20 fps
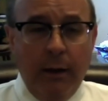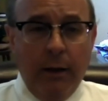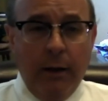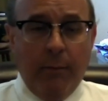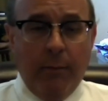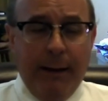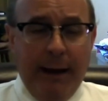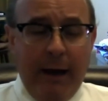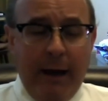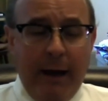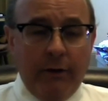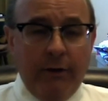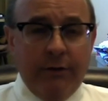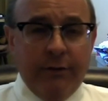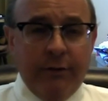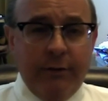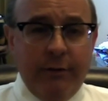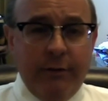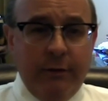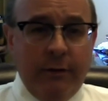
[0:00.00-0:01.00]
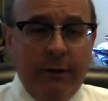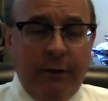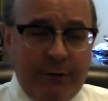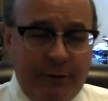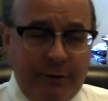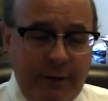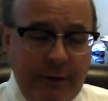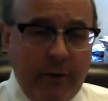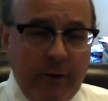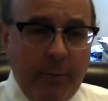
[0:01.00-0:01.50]
a ballot is
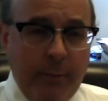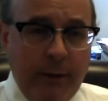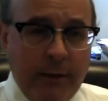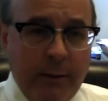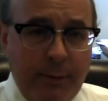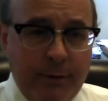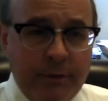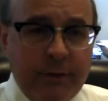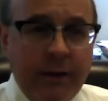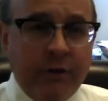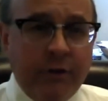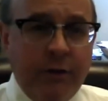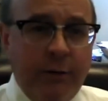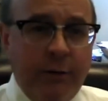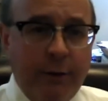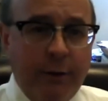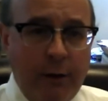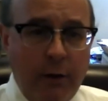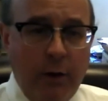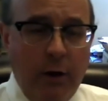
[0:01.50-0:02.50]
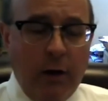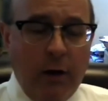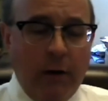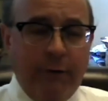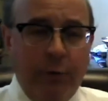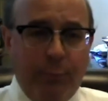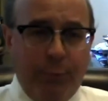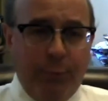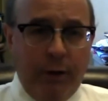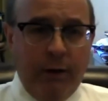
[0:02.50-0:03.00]
considered to be in the possession of the clerk
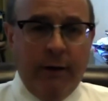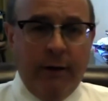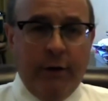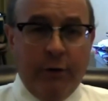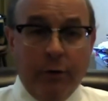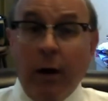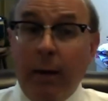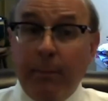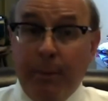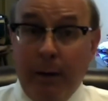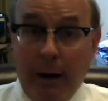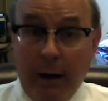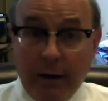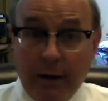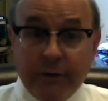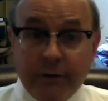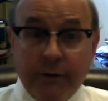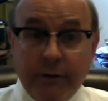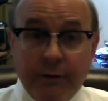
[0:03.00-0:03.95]
if you put it in a drop box.